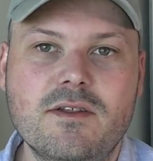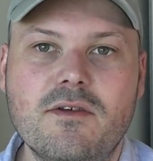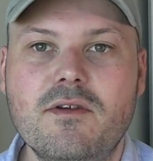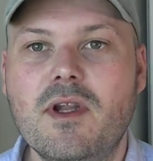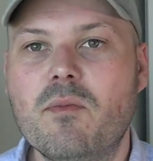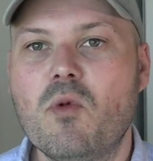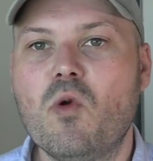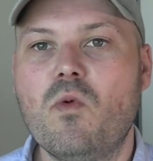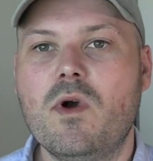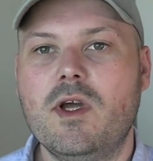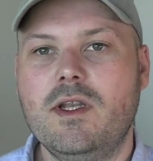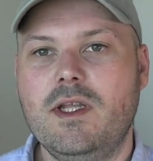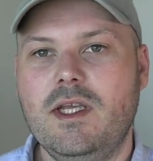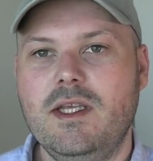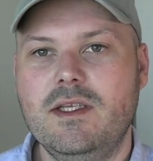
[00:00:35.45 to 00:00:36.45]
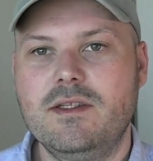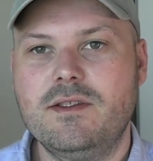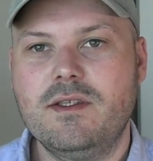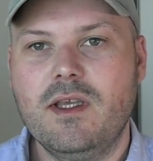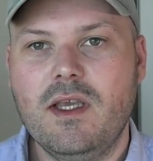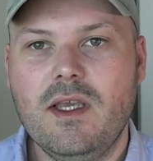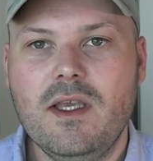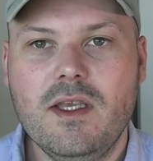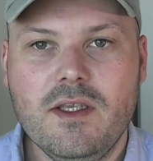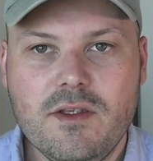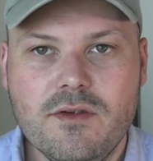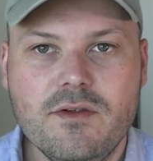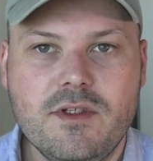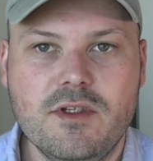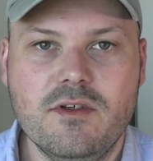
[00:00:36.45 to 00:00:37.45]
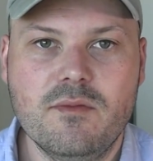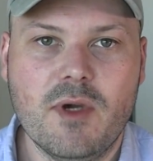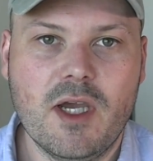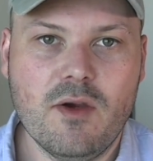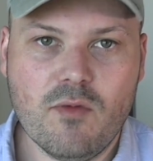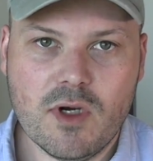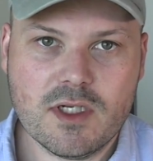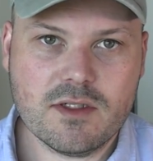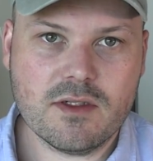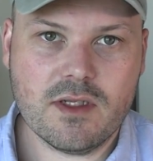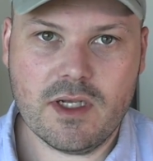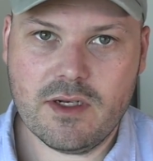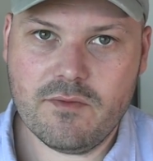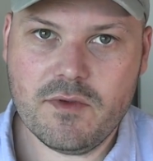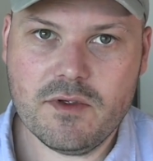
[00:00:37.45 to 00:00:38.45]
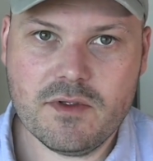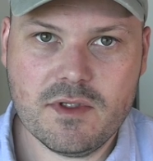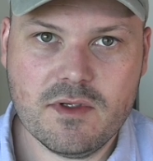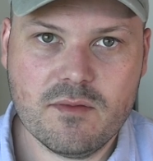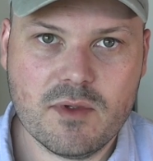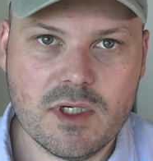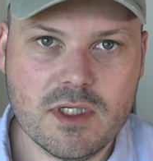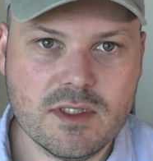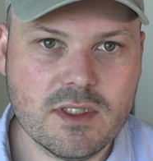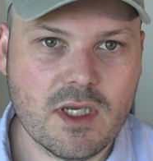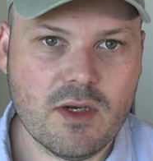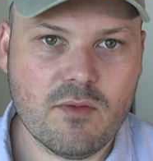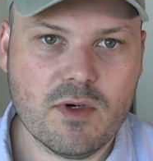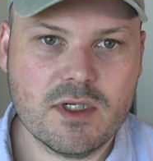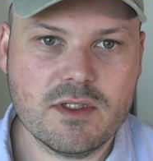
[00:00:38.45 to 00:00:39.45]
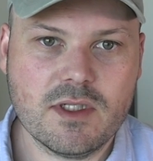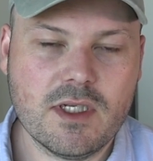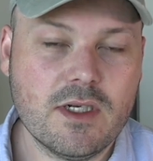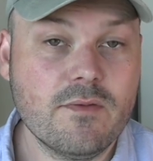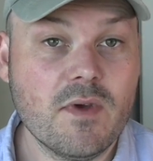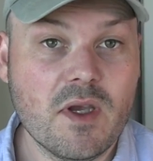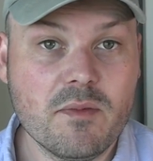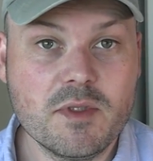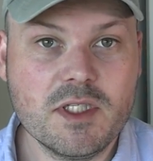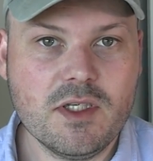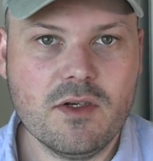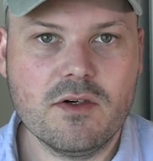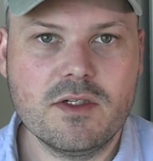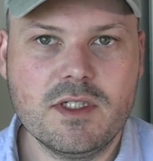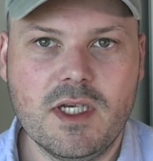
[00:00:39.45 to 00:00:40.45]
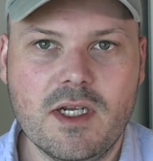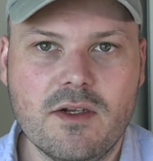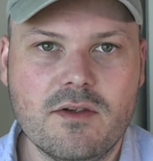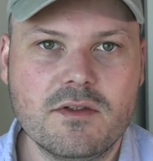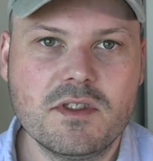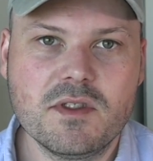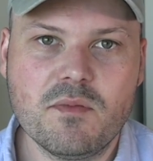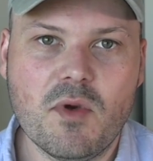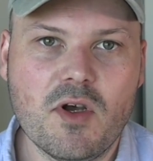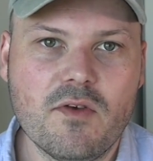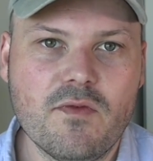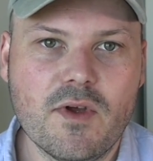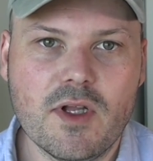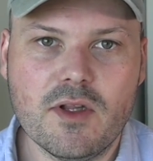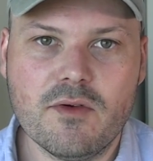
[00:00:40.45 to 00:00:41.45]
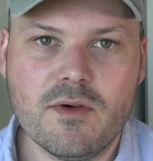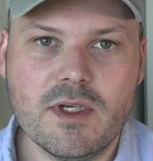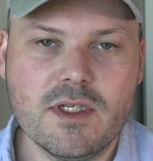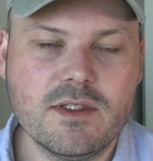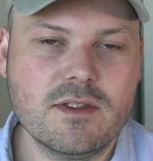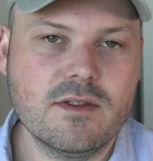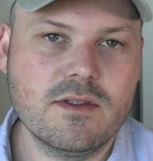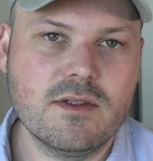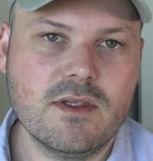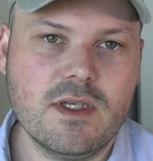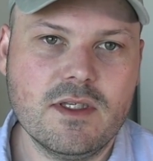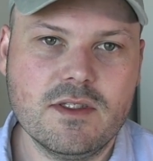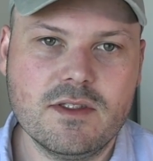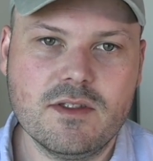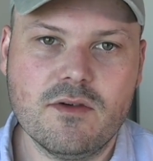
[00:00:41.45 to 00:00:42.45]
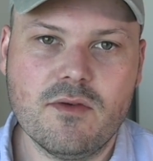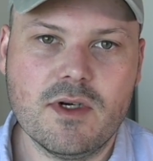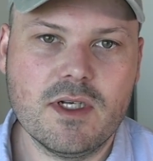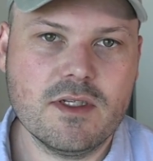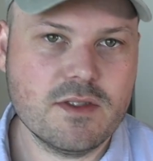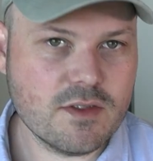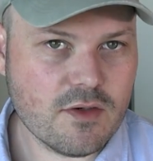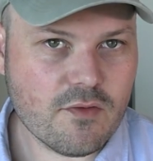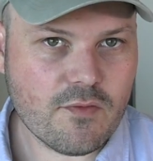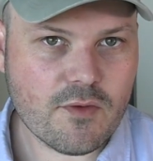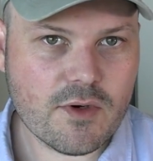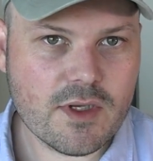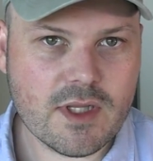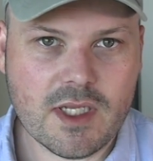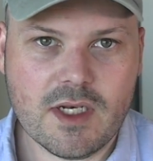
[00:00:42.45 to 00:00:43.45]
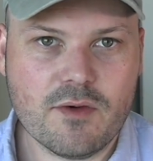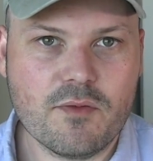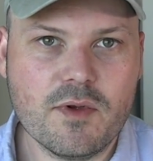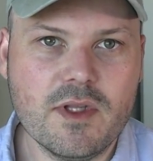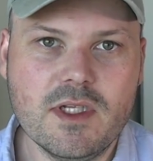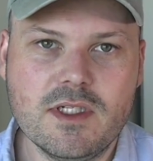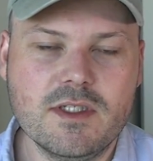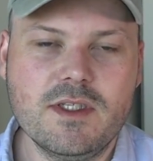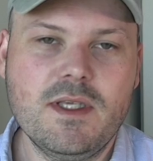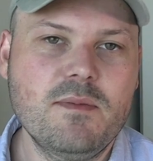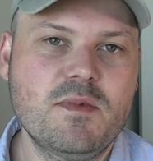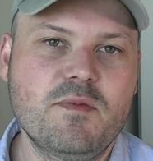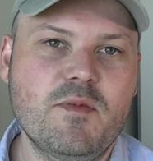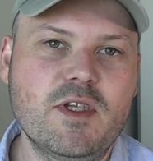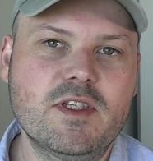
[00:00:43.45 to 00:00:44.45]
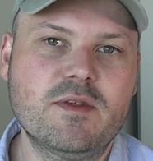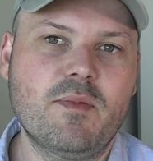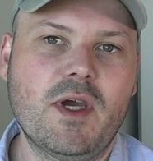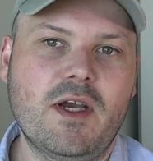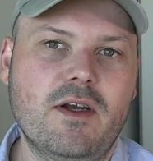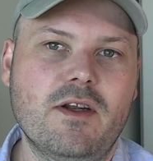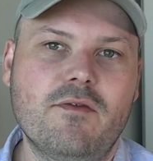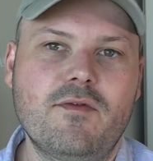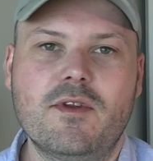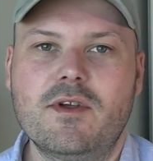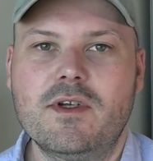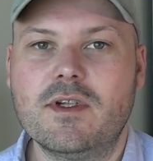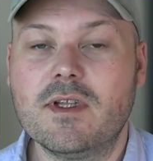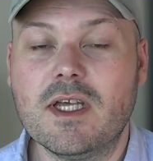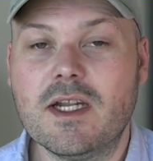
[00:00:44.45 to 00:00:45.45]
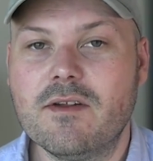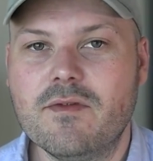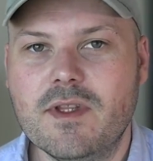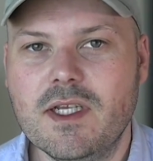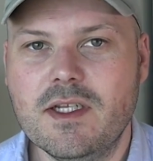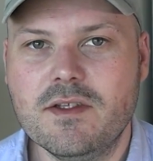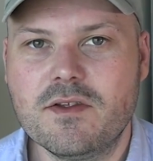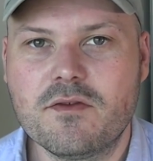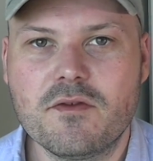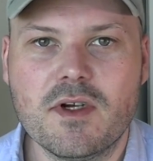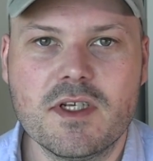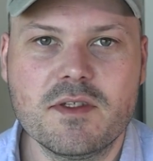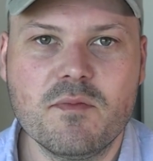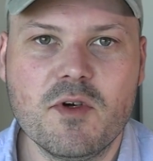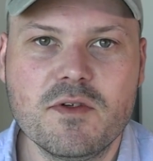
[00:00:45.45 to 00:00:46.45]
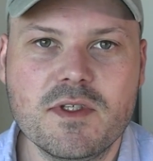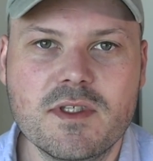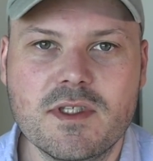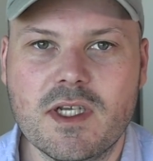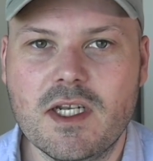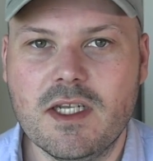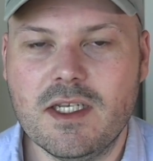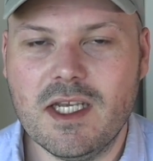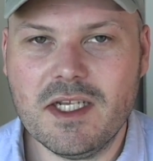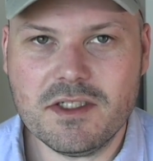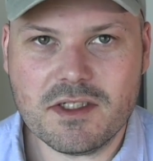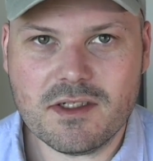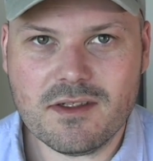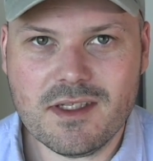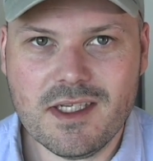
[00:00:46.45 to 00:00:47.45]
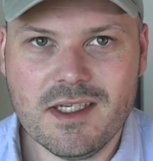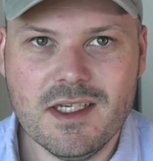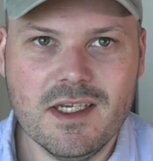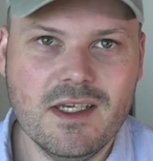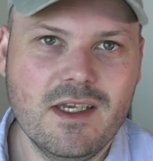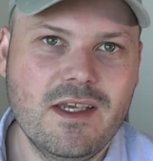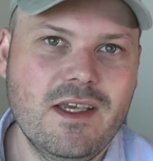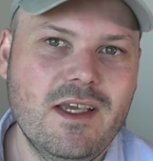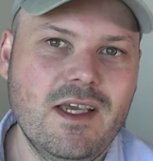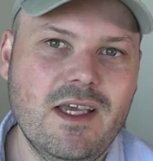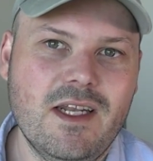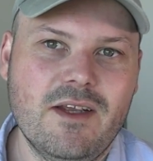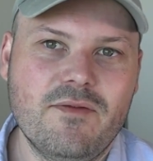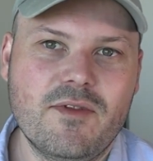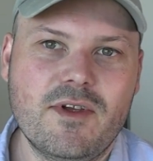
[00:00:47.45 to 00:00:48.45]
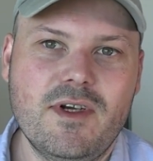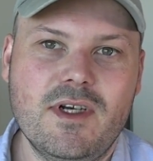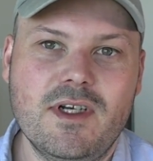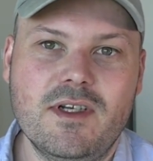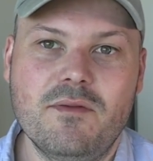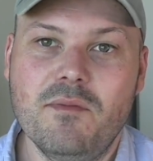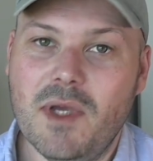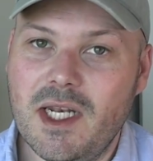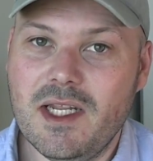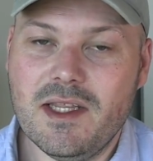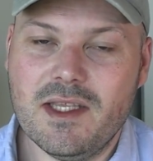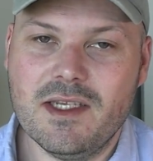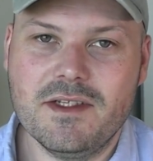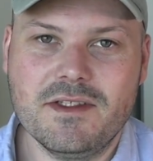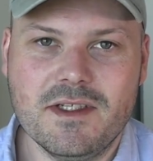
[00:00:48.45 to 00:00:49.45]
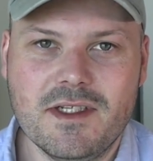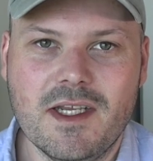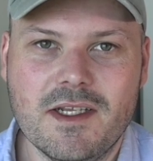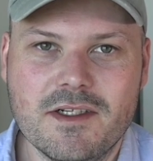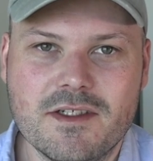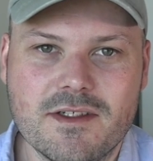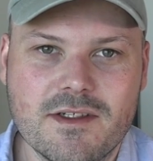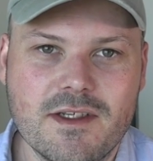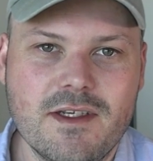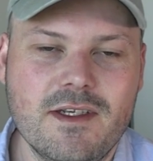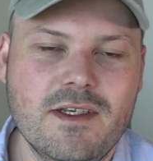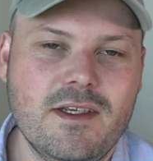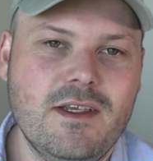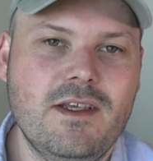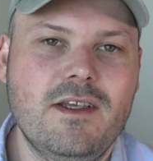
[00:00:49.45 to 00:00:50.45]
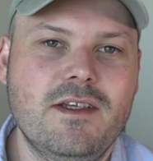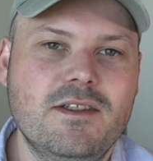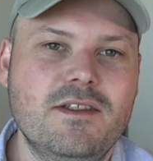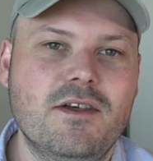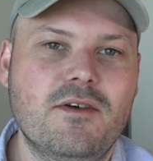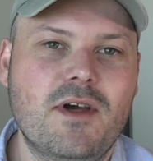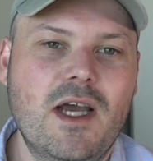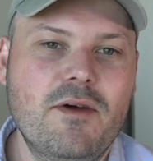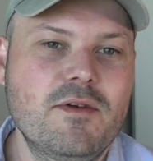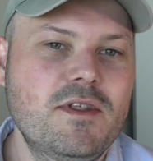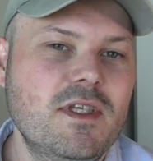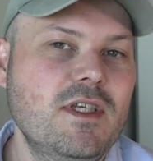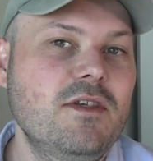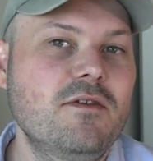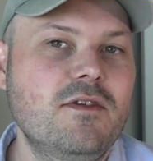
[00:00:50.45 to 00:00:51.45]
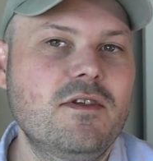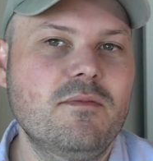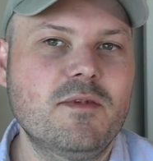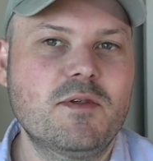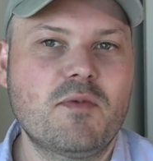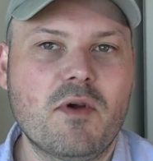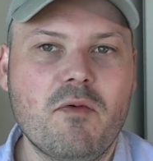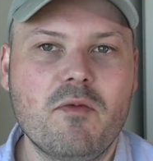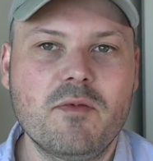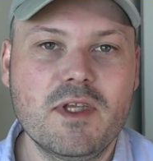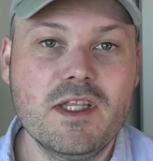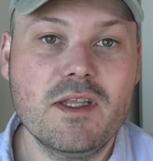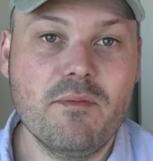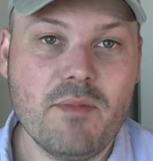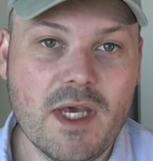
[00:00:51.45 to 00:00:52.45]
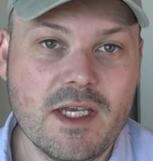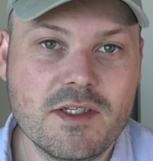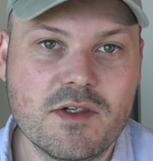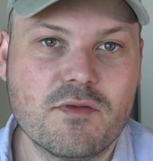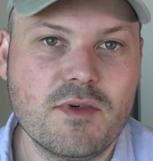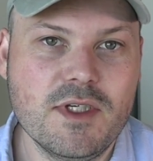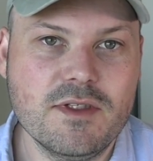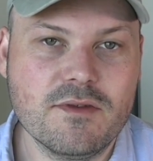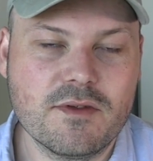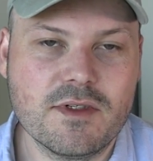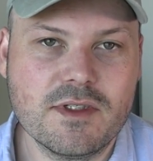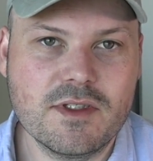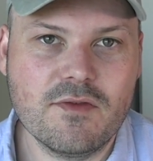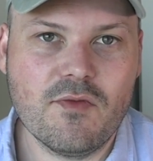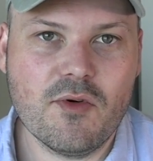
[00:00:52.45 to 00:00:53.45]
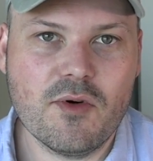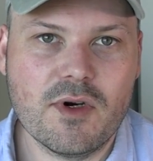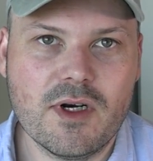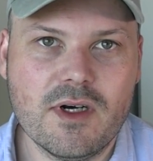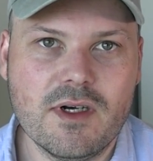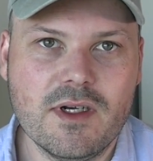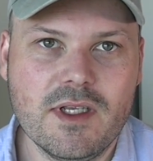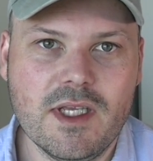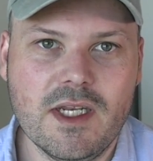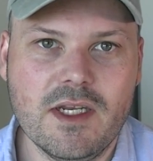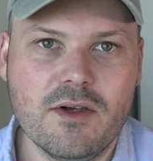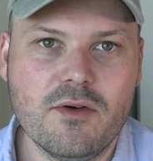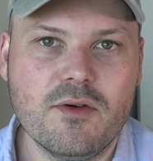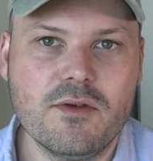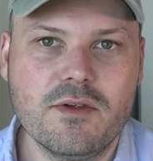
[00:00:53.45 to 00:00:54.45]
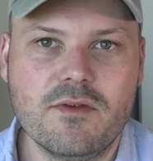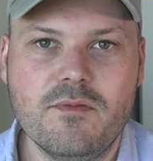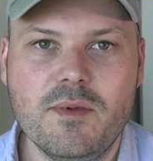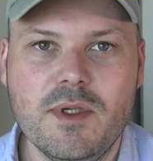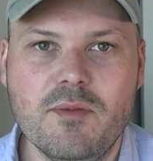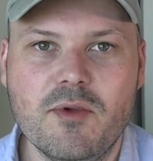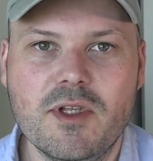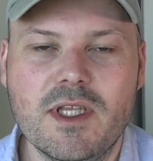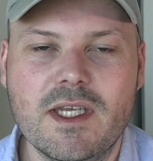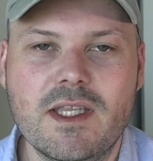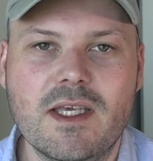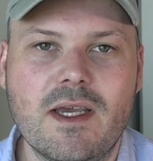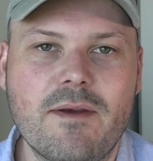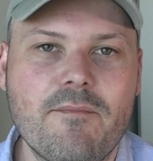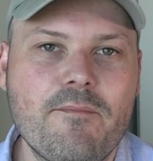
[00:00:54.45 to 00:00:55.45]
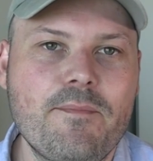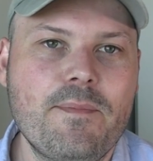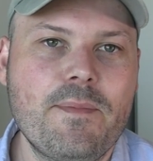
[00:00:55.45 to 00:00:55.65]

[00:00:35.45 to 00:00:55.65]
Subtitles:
So number one is YouTube. I watch a lot of YouTubers, I watch a lot of obscure channels, small followings, so on and so forth, and it really just keeps me inspired. I've learned a lot of things through osmosis unintentionally, and I've learned many things intentionally. So I would say YouTube is probably the best resource for getting a hold of people like that.